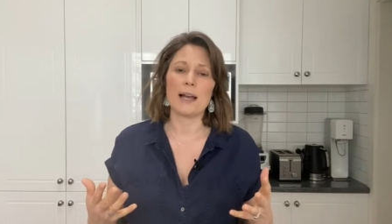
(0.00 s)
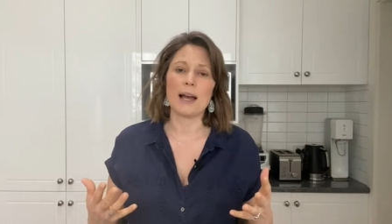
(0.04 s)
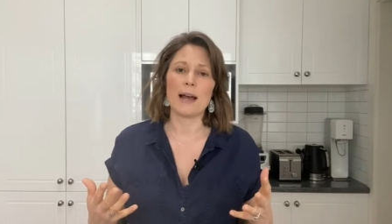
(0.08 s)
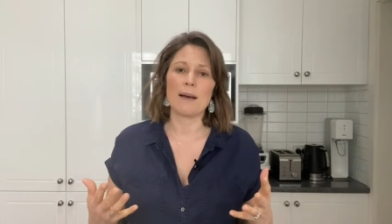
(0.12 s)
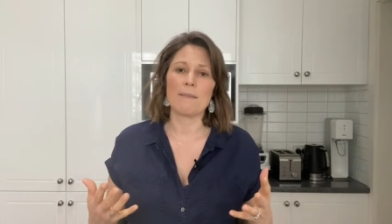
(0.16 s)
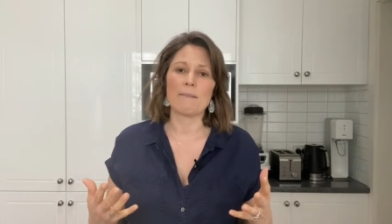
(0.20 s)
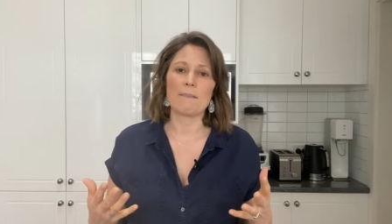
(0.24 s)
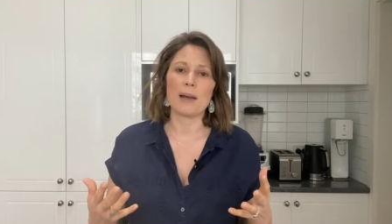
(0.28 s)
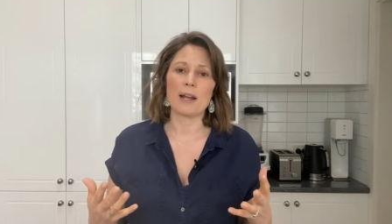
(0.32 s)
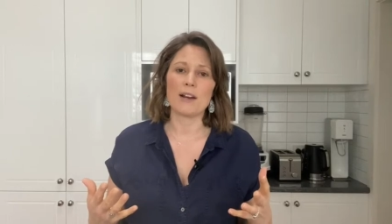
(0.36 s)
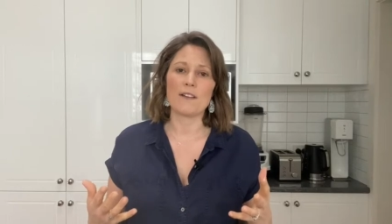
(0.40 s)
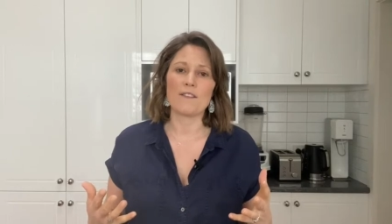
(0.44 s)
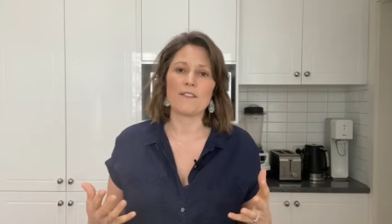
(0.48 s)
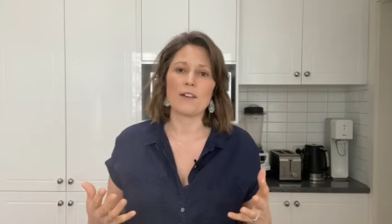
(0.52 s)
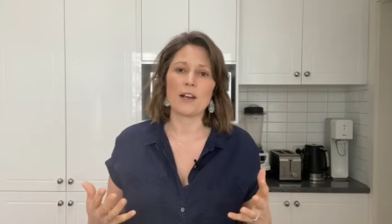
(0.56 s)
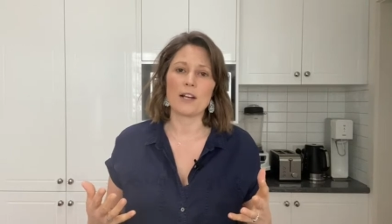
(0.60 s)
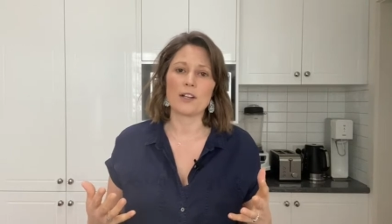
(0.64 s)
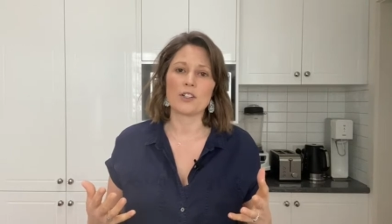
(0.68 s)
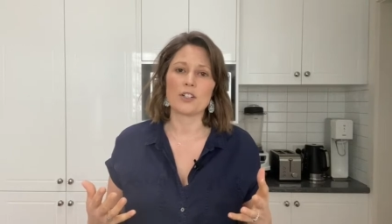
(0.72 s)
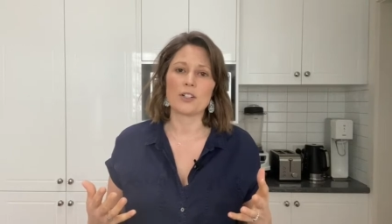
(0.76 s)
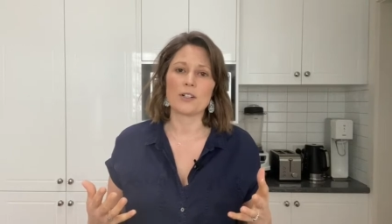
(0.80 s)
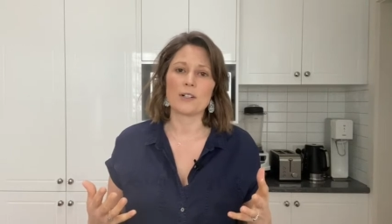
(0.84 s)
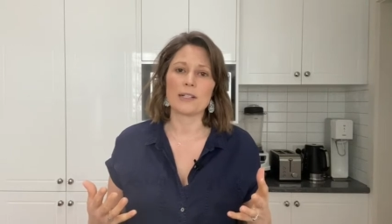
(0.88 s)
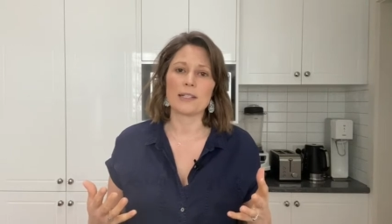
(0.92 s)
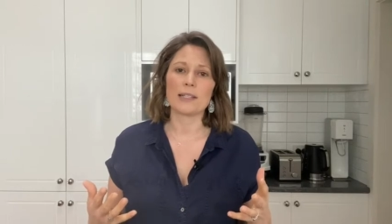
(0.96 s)

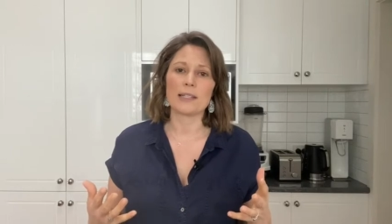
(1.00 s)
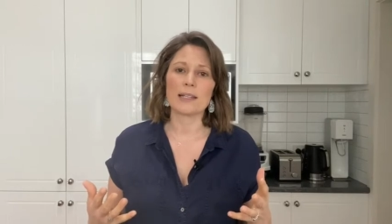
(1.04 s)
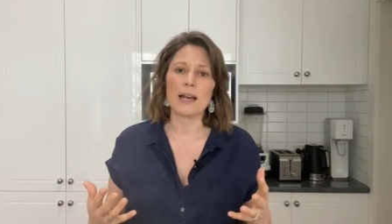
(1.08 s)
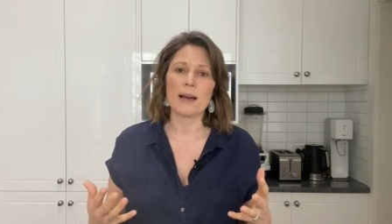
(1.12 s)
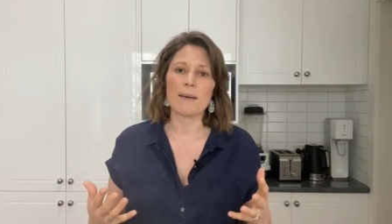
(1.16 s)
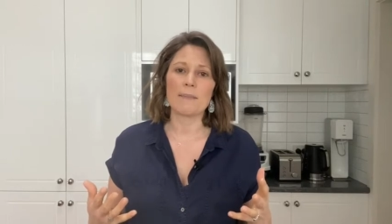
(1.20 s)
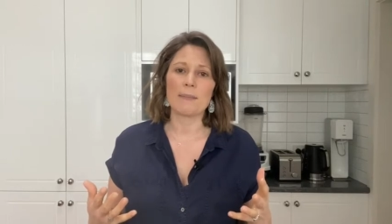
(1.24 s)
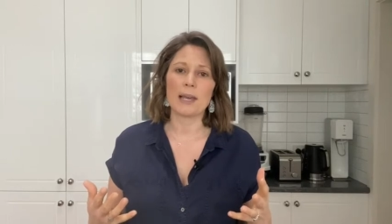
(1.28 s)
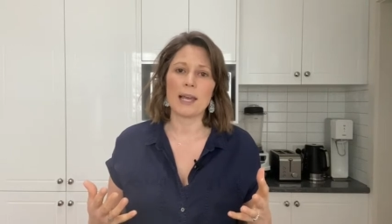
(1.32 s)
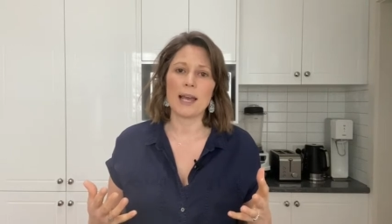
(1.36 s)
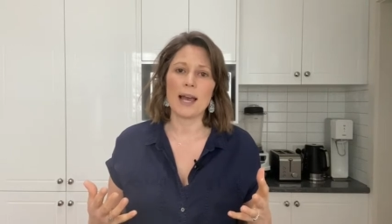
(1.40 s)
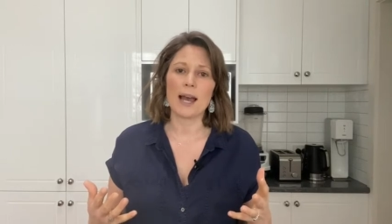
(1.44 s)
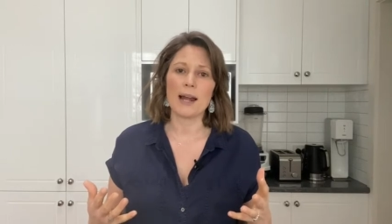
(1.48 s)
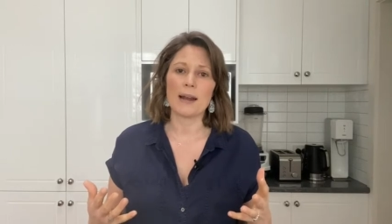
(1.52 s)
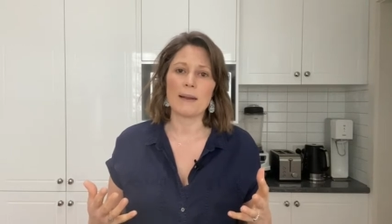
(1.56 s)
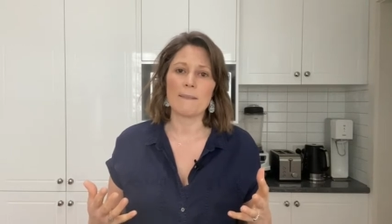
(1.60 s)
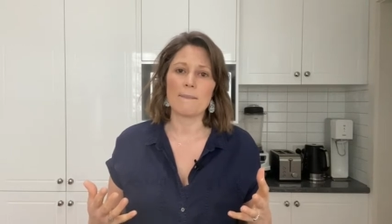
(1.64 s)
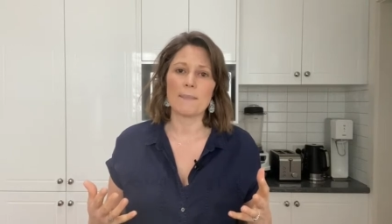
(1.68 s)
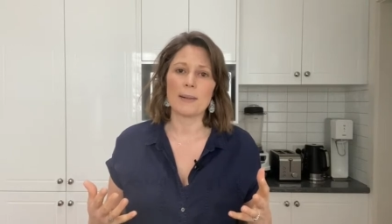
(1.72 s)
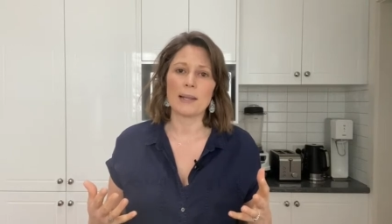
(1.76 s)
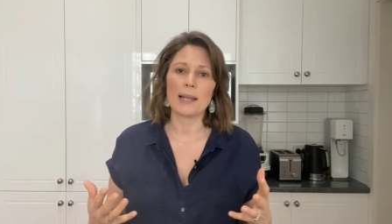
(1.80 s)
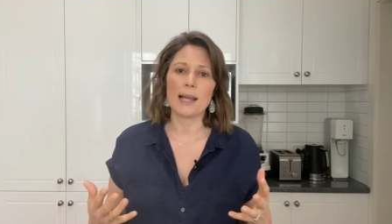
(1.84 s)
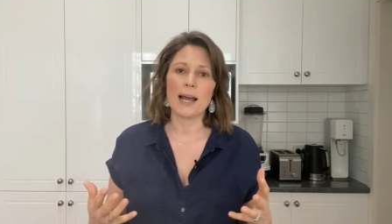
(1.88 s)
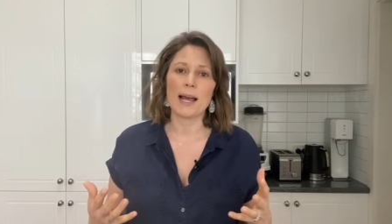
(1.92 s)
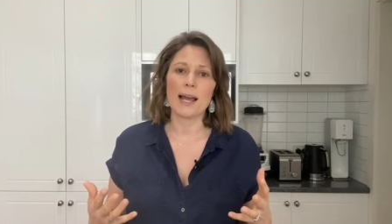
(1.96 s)
manufacturers coming out in
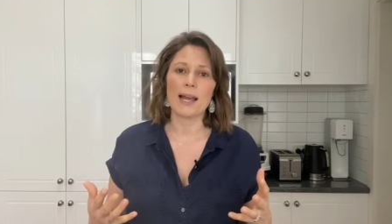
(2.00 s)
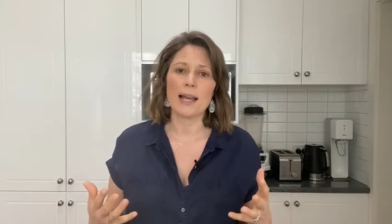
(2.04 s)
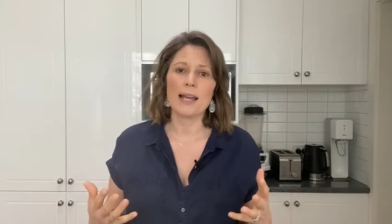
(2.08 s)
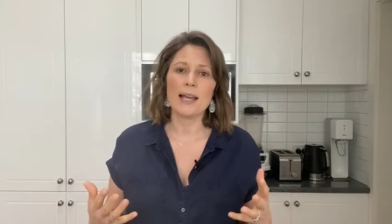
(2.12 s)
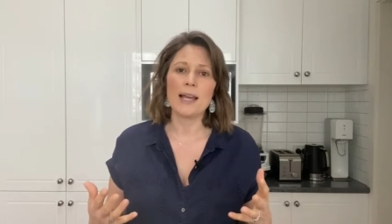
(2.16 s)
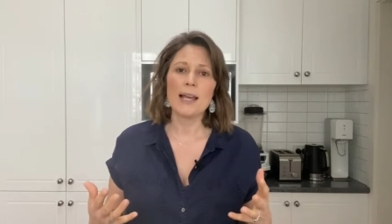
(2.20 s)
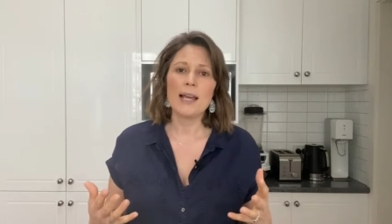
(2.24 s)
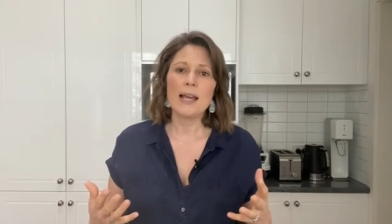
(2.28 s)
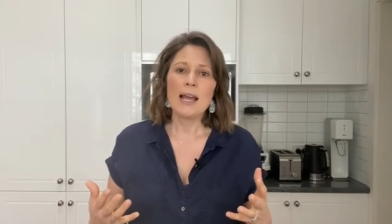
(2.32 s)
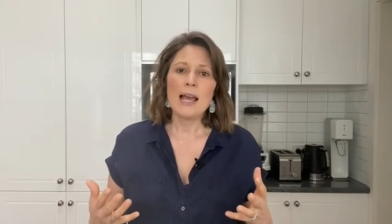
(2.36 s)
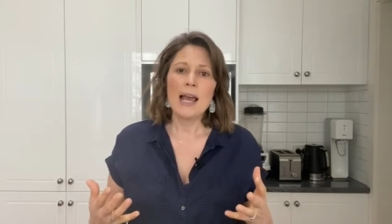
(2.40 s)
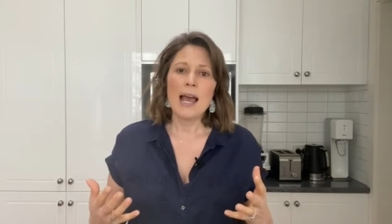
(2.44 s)
play,